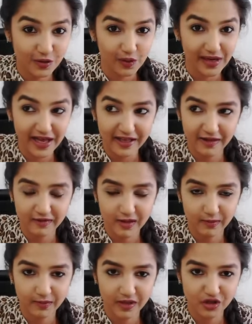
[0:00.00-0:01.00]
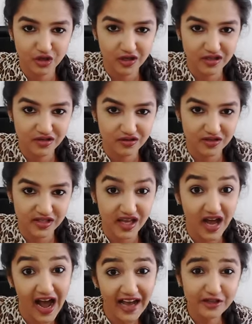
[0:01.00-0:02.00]
Will I give them the chance to
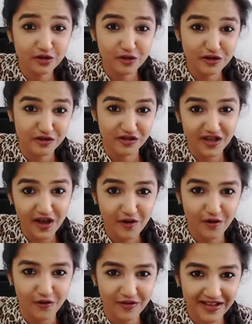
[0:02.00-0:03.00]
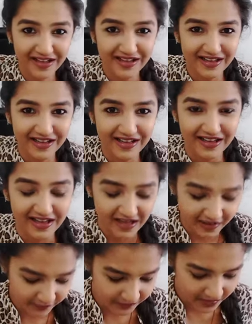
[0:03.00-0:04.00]
say, I told you so.
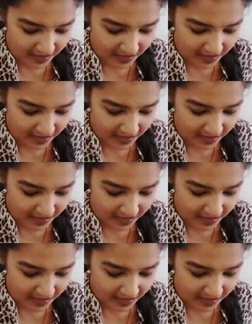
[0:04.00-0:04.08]
Yeah?